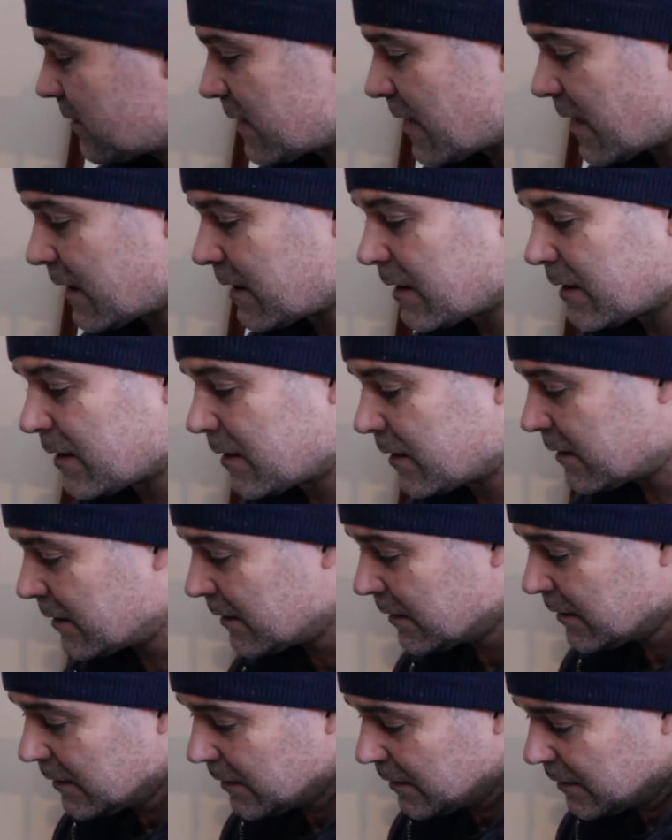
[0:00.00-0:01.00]
sand it, and,
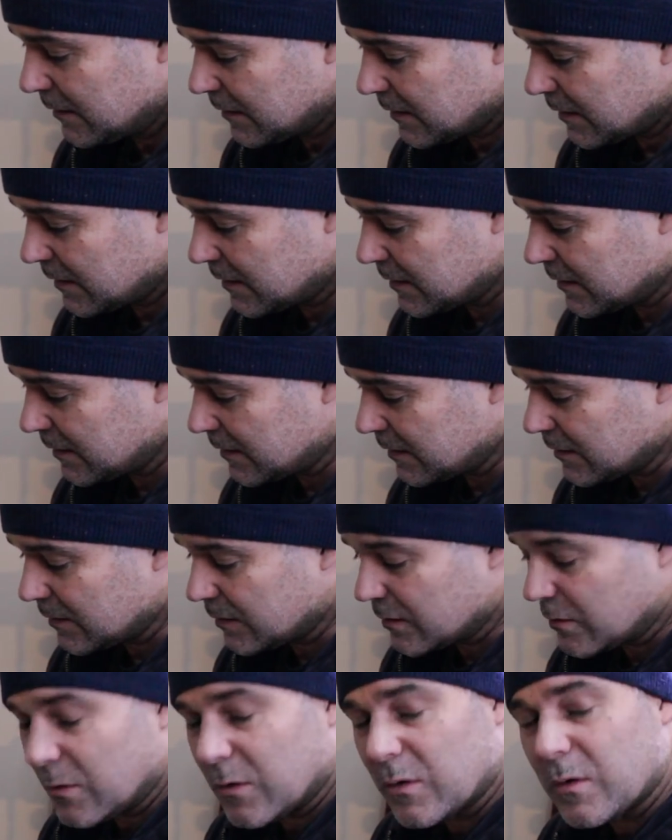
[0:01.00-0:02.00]
and uh,
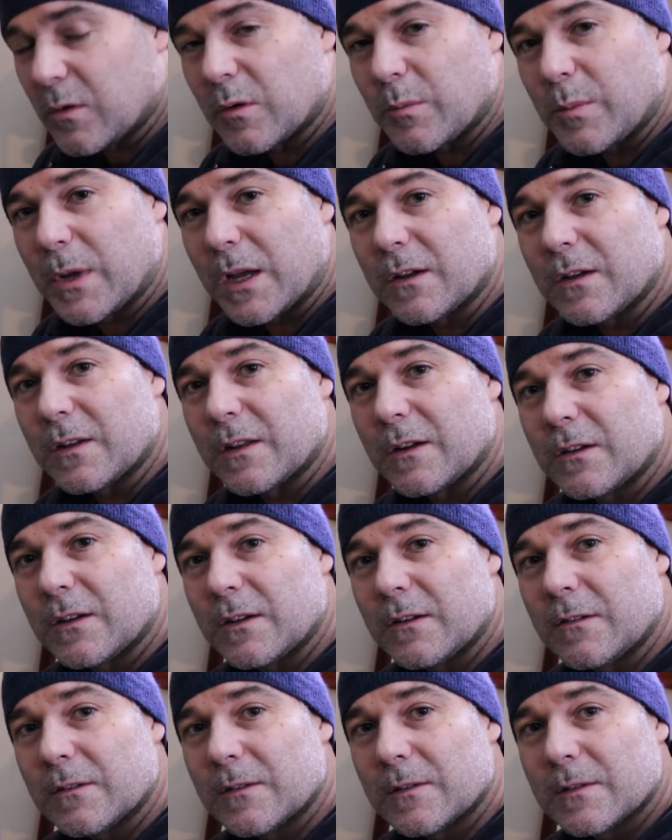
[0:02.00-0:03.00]
throw a coat of paint on there
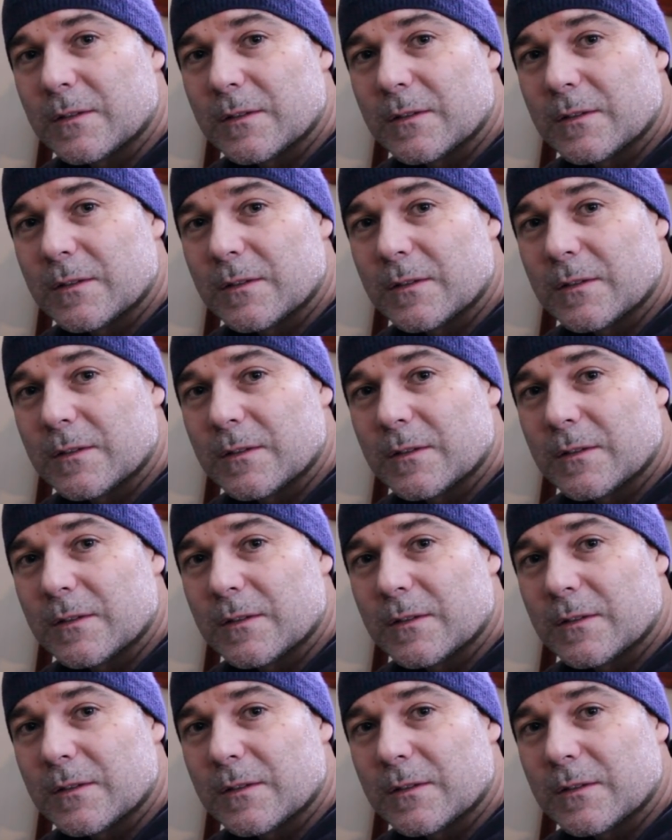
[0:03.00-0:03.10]
too.